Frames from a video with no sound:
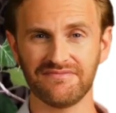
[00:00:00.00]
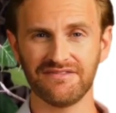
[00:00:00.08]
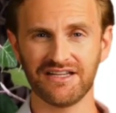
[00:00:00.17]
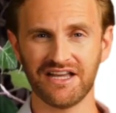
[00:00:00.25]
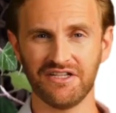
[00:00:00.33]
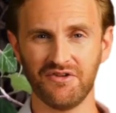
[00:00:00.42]

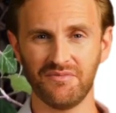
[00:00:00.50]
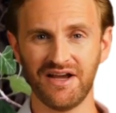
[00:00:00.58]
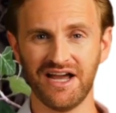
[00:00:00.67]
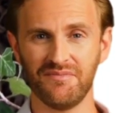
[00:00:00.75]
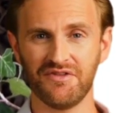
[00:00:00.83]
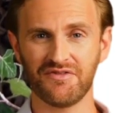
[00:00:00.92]
The
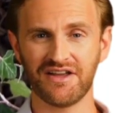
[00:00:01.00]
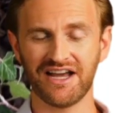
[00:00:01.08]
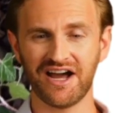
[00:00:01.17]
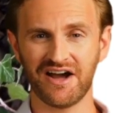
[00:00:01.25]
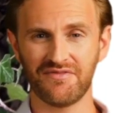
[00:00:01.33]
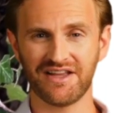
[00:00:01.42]
interplay between
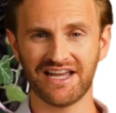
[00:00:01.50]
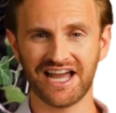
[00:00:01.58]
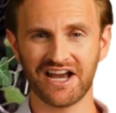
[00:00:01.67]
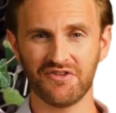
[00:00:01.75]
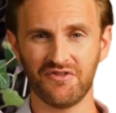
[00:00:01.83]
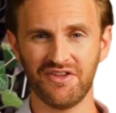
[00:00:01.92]
ivy and
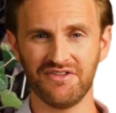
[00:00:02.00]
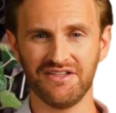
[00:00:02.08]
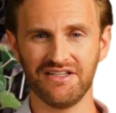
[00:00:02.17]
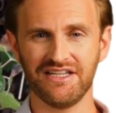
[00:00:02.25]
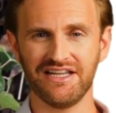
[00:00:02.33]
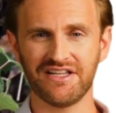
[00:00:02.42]
hedgerows
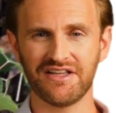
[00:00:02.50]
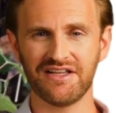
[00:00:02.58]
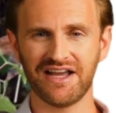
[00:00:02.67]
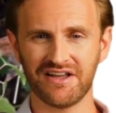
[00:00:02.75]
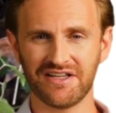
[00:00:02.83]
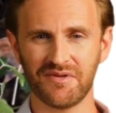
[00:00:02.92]
is a
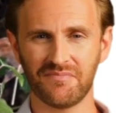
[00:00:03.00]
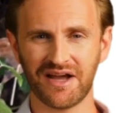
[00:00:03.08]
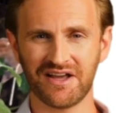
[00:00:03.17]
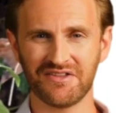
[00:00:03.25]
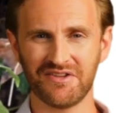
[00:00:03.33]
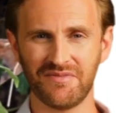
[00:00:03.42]
delicate
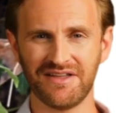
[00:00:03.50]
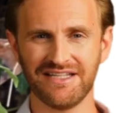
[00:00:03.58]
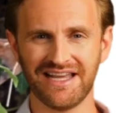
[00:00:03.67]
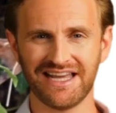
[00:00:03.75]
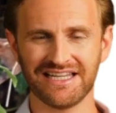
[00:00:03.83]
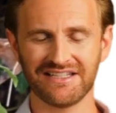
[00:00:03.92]
balance of
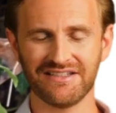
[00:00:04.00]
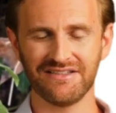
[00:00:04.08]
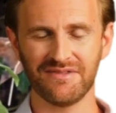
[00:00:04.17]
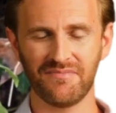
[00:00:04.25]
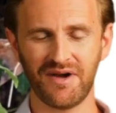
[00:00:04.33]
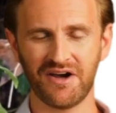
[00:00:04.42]
aesthetics,
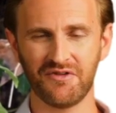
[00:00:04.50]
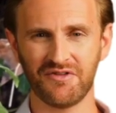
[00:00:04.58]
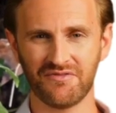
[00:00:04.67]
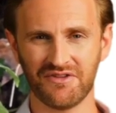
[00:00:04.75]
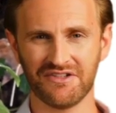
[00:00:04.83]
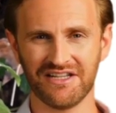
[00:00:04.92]

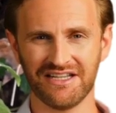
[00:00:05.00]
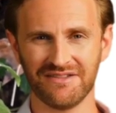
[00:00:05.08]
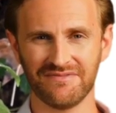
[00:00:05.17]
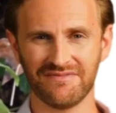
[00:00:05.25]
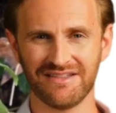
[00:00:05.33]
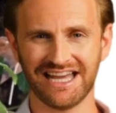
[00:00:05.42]
biodiversity,
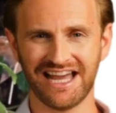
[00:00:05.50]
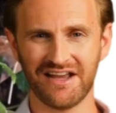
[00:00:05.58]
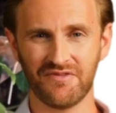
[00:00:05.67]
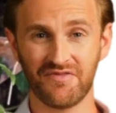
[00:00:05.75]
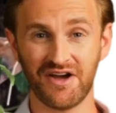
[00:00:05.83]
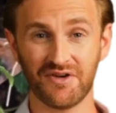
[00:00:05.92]
and
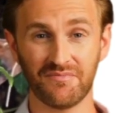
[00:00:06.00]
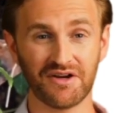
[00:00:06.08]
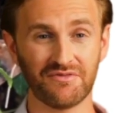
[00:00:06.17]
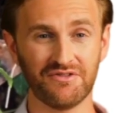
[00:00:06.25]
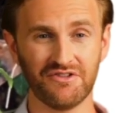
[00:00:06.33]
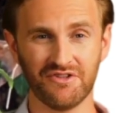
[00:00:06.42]

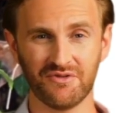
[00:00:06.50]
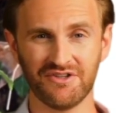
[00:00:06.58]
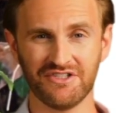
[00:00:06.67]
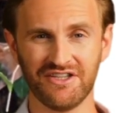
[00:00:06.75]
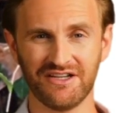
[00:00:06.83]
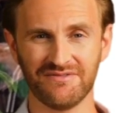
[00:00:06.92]
environmental
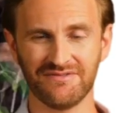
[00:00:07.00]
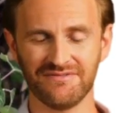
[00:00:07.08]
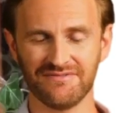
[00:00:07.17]
stewardship.